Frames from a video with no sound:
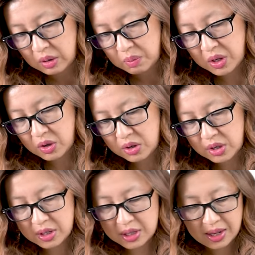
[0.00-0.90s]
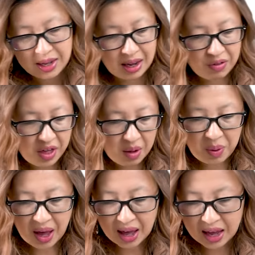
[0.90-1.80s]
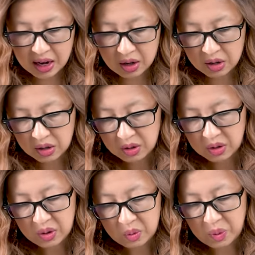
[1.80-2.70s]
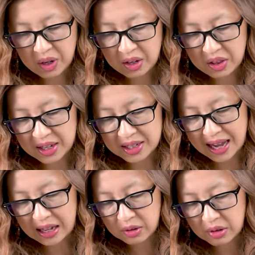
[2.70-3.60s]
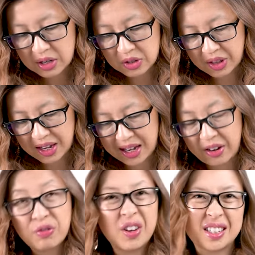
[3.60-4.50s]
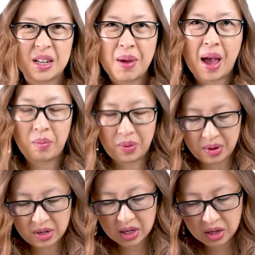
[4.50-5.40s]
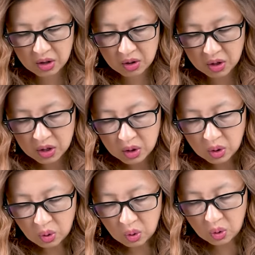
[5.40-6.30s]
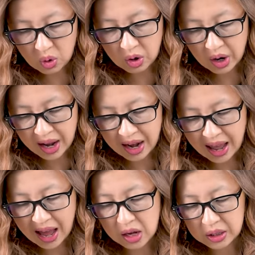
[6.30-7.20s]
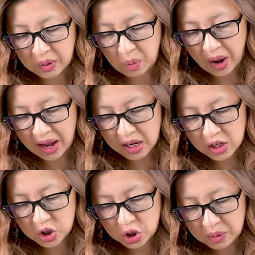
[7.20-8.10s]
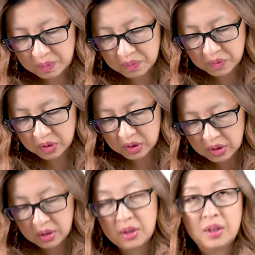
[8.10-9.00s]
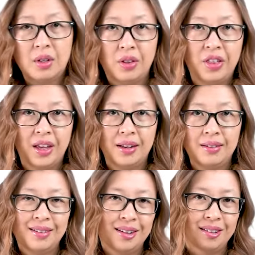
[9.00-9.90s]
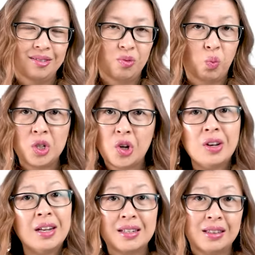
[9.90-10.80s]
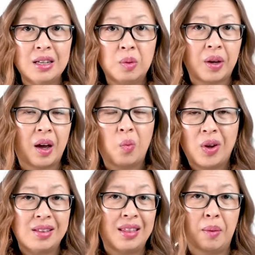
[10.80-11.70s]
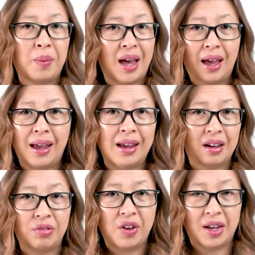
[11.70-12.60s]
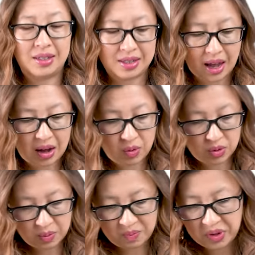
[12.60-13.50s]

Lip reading: Because if they're paid with a salary, so they get a fixed amount per year, or an hourly wage, then we don't need to think about whether their pay affects sales.